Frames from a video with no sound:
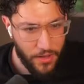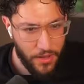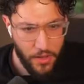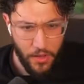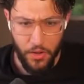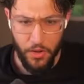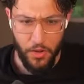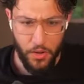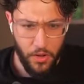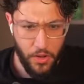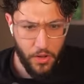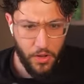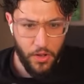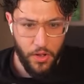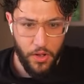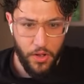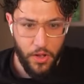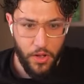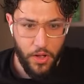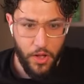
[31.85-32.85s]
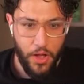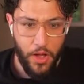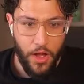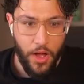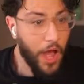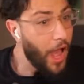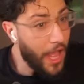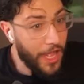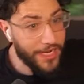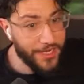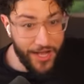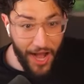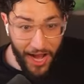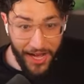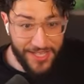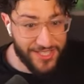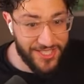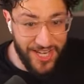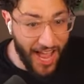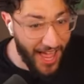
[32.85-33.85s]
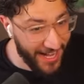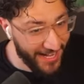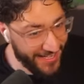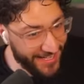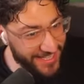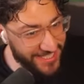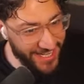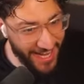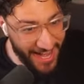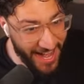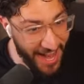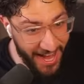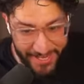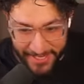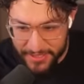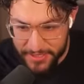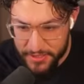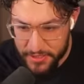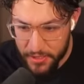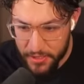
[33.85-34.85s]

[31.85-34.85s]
Hey, buddy. No, Sonic is in it.